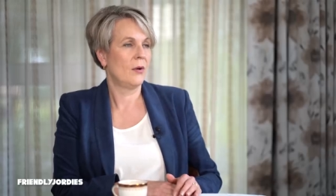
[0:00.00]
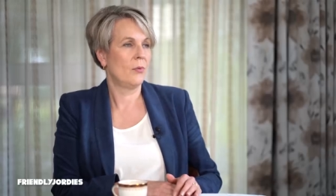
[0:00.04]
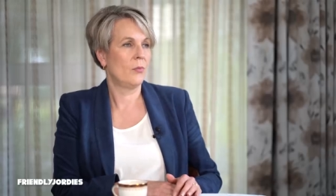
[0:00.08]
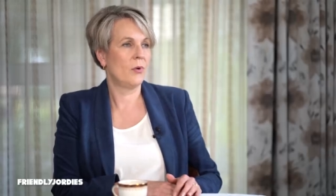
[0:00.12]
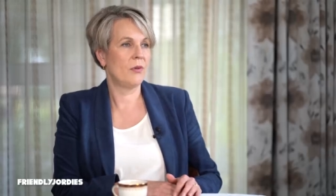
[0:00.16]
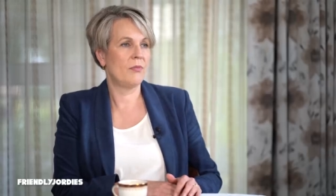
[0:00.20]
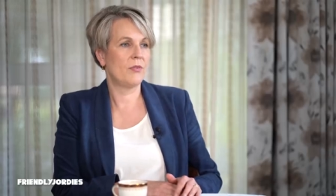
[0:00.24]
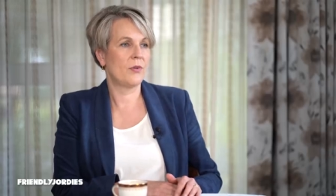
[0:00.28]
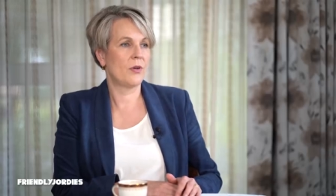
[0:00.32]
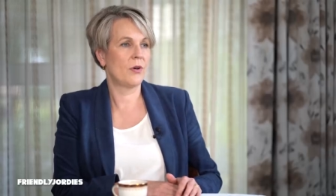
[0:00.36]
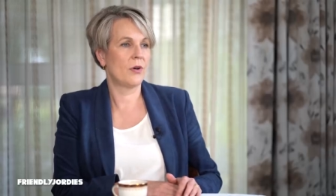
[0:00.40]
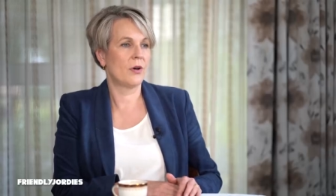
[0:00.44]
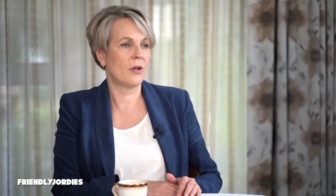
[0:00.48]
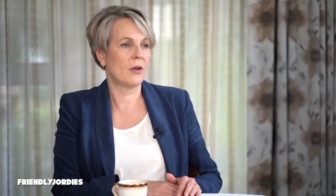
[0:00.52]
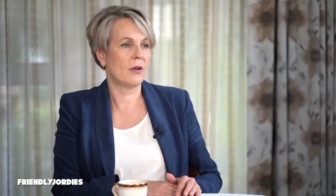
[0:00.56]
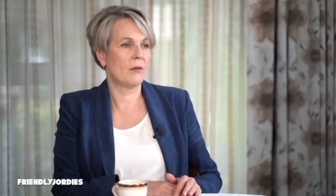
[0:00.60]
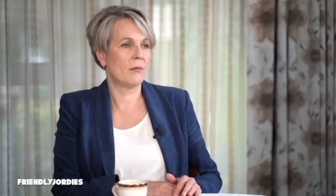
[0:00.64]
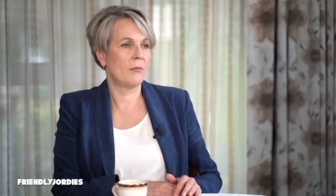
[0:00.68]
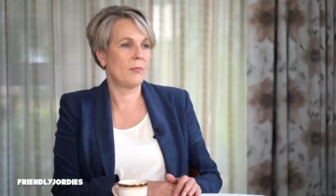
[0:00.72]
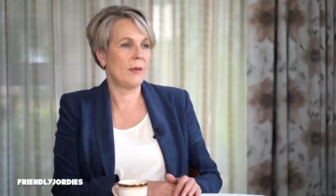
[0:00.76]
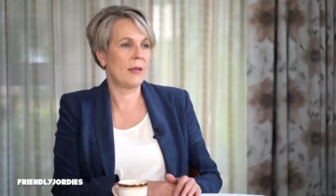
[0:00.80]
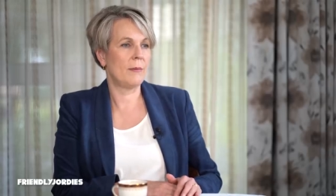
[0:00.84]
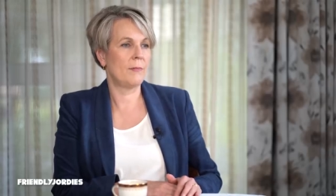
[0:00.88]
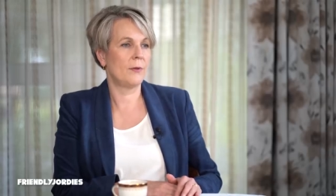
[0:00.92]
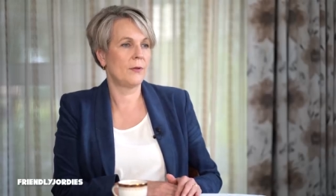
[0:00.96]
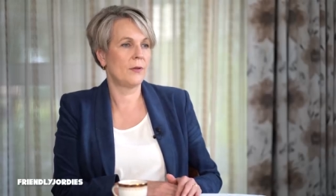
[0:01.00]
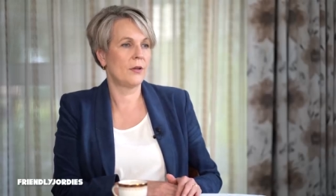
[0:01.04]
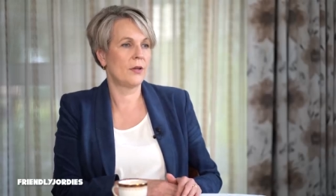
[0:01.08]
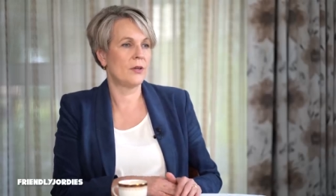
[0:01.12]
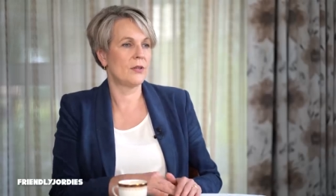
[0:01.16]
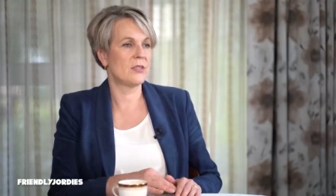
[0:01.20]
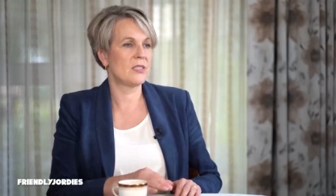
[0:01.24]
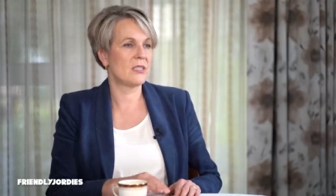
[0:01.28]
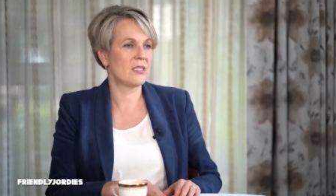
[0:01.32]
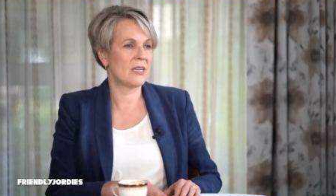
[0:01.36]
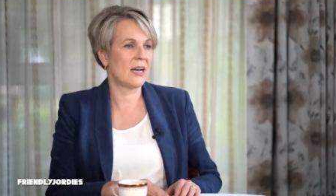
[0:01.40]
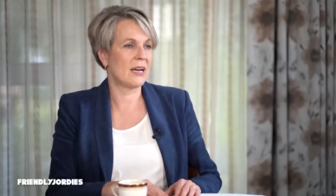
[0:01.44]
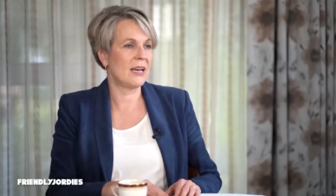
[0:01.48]
We've got people
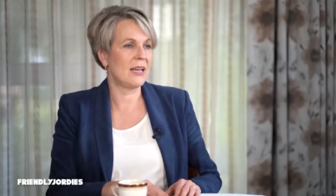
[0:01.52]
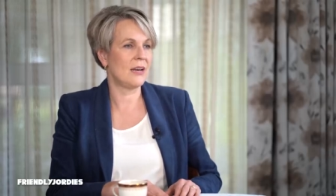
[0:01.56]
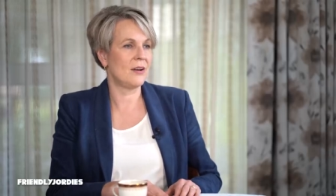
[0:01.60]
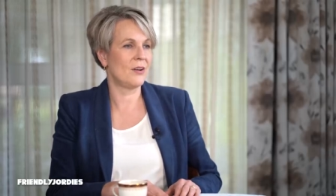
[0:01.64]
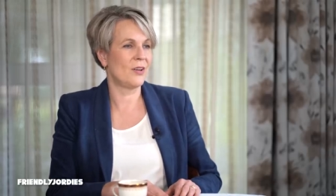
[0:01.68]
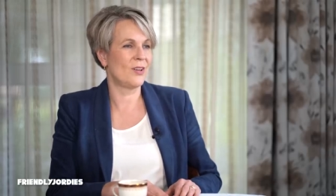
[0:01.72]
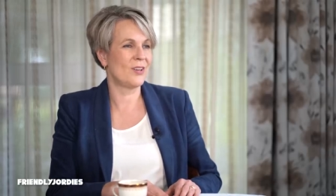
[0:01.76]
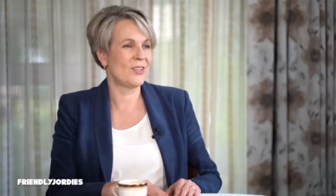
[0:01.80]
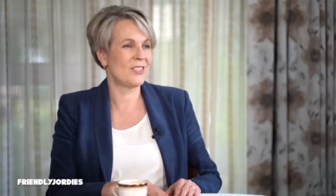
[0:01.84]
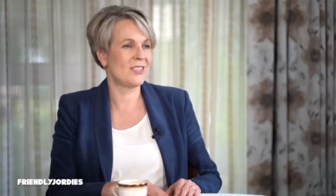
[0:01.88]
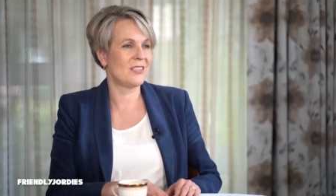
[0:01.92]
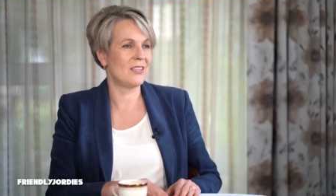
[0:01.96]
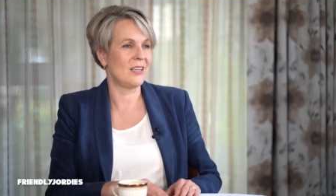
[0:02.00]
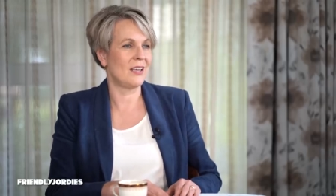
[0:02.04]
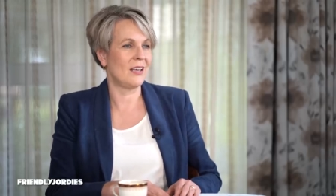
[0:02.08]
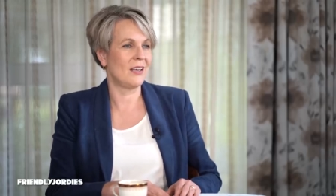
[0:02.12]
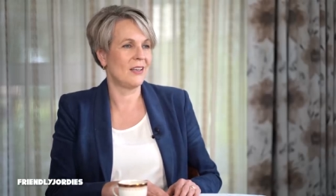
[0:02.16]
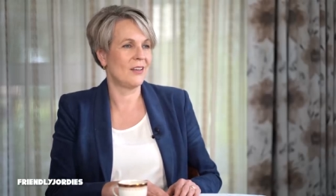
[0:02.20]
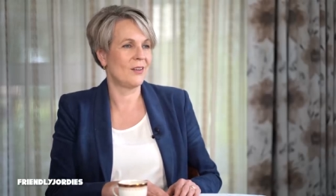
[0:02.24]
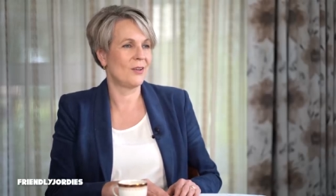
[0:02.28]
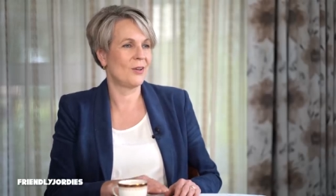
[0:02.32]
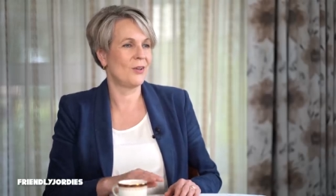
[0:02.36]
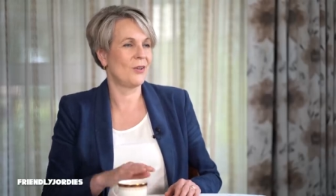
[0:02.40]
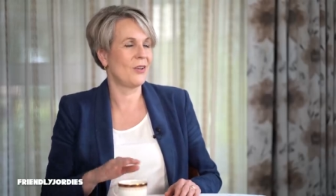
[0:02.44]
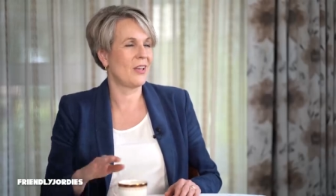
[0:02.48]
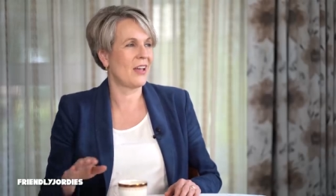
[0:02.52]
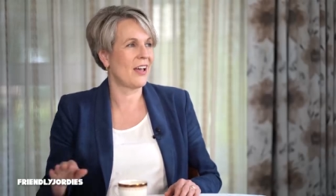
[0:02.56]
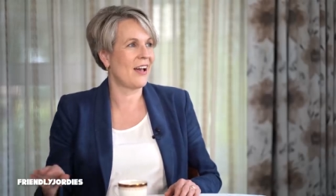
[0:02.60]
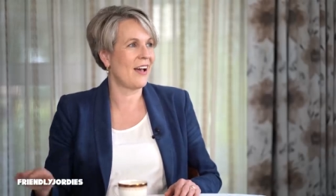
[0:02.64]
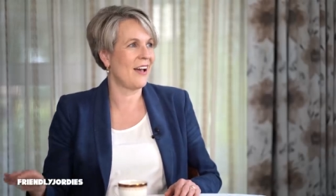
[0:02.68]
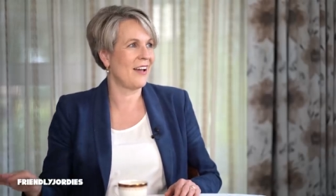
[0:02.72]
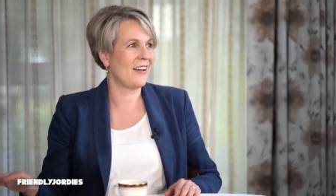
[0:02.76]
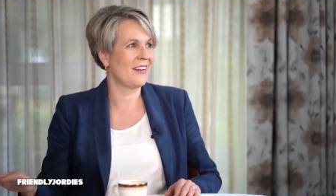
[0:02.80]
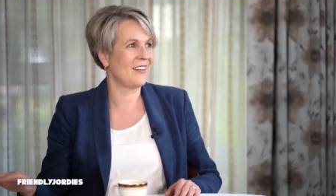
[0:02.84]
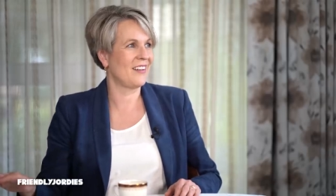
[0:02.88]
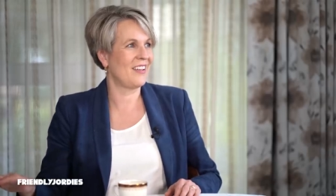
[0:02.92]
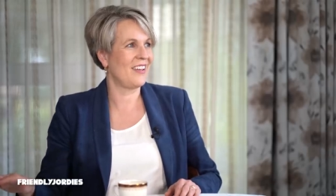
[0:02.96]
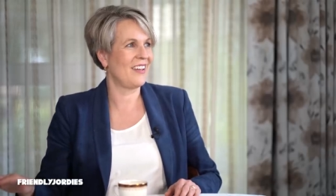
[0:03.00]
who study nursing who
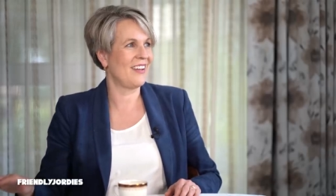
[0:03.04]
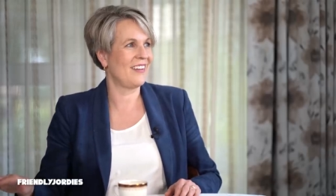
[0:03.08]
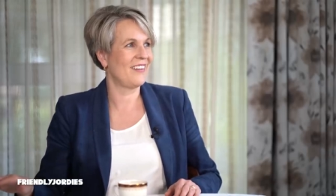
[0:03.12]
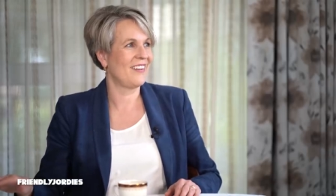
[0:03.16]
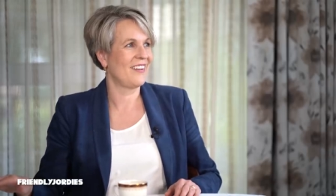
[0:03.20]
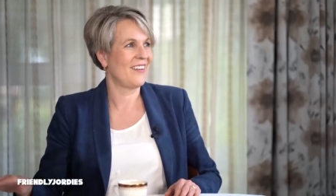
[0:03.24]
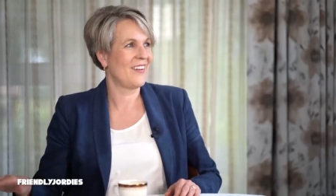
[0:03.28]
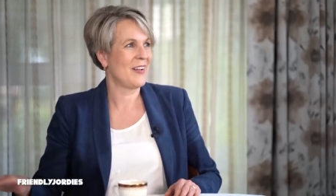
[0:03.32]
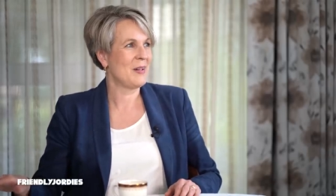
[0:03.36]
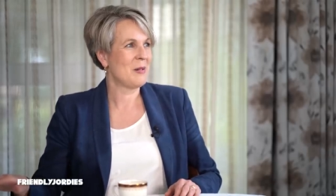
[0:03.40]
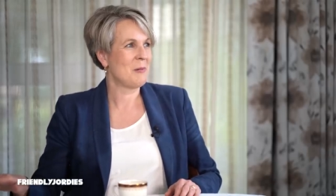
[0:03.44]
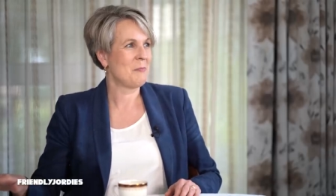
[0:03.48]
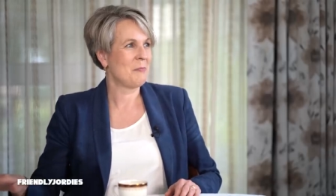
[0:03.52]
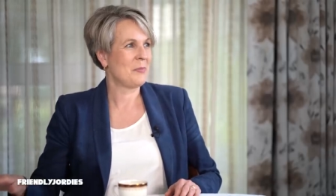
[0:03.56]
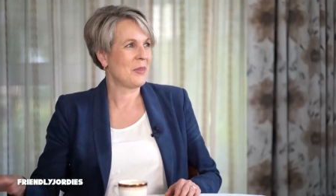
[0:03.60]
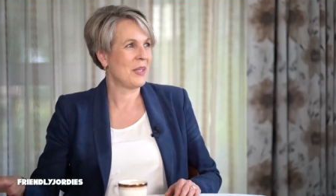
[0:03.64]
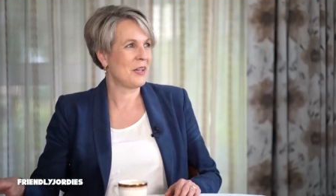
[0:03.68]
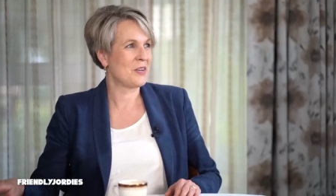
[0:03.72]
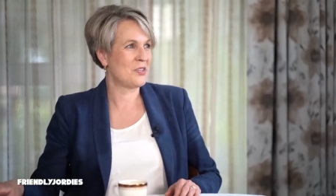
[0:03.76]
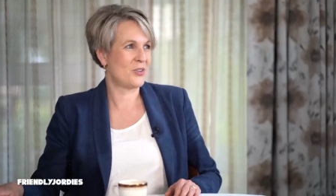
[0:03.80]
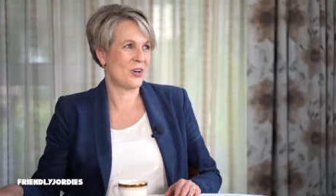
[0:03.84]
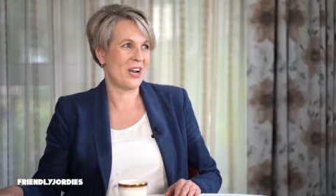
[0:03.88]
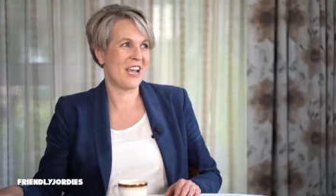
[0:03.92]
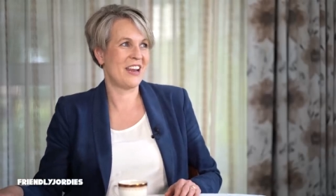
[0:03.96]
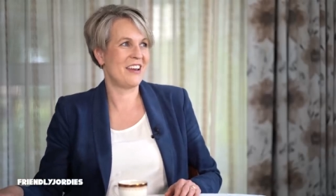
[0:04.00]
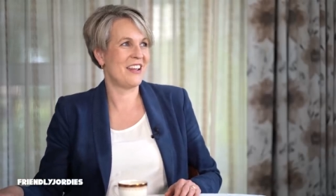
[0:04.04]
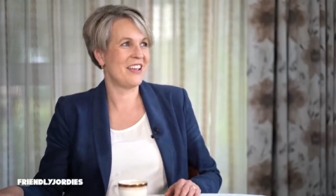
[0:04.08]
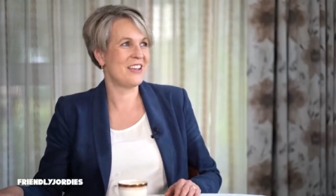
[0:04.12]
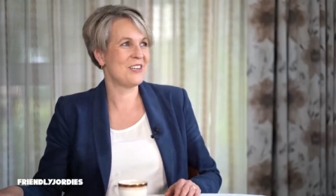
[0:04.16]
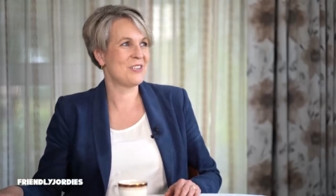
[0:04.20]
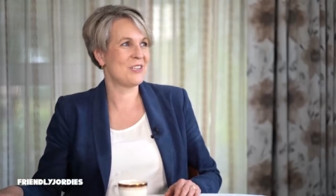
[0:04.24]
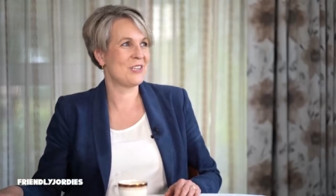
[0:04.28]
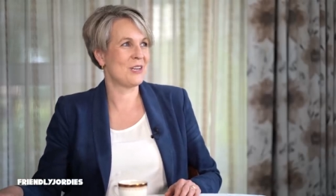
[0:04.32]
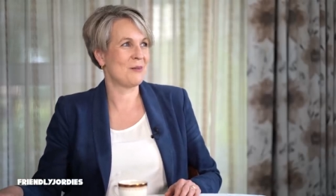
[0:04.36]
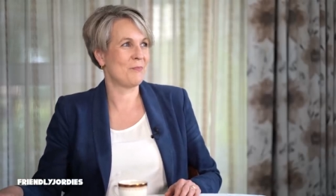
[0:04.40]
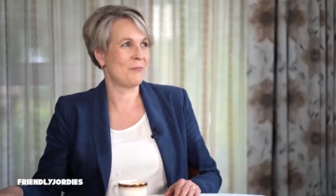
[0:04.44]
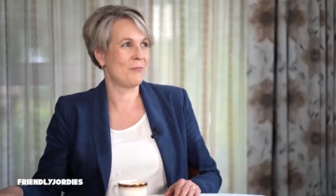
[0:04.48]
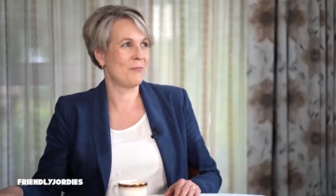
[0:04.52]
can't get a
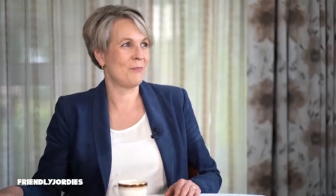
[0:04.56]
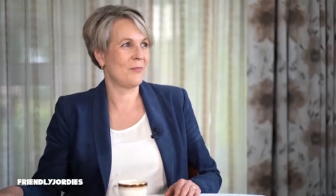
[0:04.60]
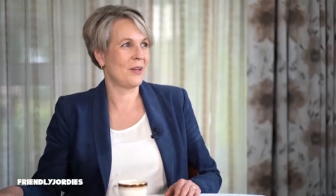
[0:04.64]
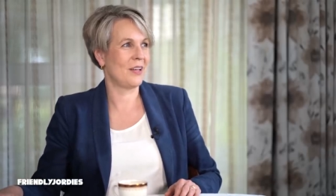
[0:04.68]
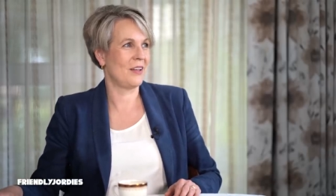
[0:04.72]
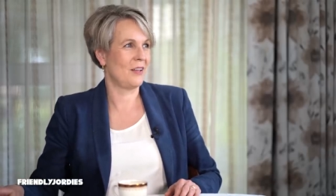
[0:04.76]
traineeship,